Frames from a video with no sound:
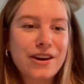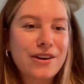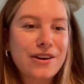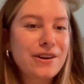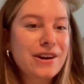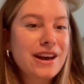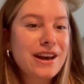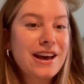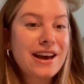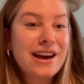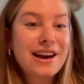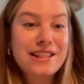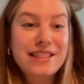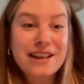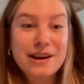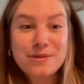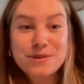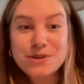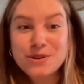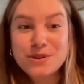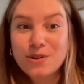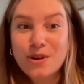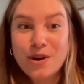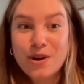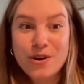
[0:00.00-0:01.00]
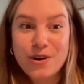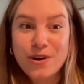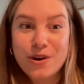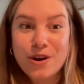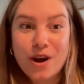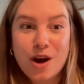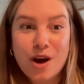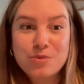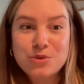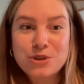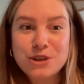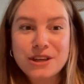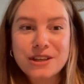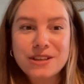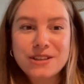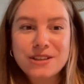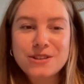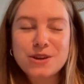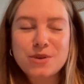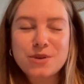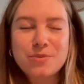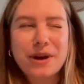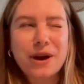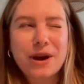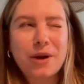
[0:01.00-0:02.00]
And that was no longer an option. So
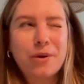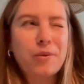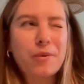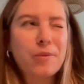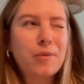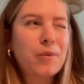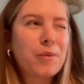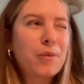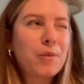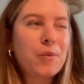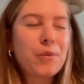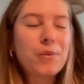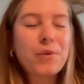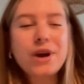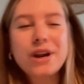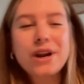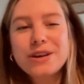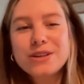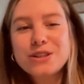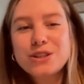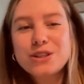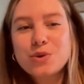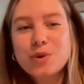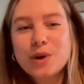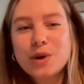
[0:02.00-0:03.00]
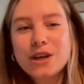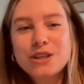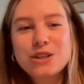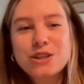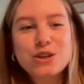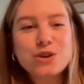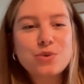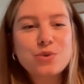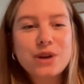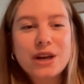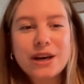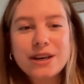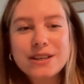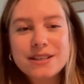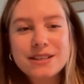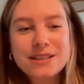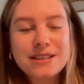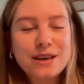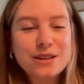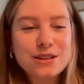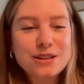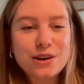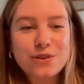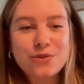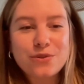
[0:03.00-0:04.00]
I'm like, what else do I do? What else is
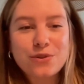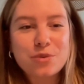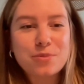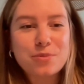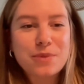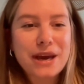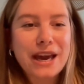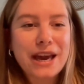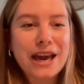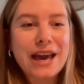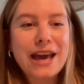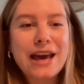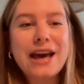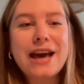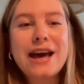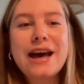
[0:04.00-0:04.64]
out there for me?